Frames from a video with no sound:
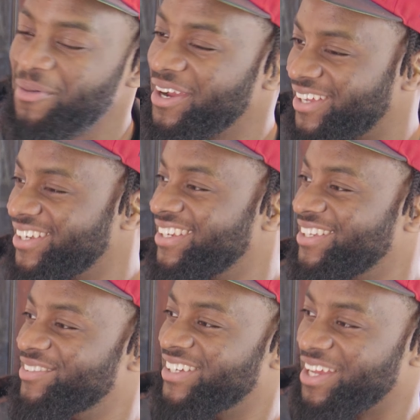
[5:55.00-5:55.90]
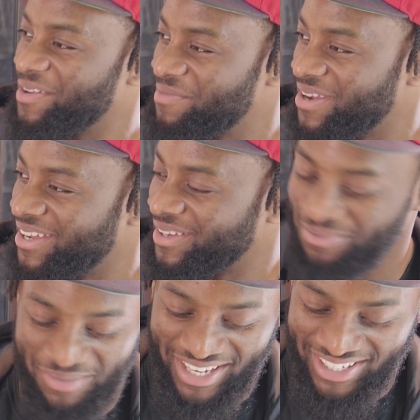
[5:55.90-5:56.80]
I gonna even get
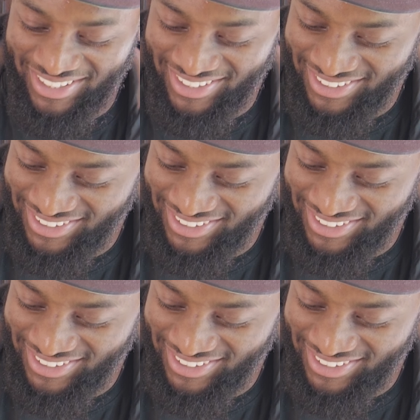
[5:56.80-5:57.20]
back?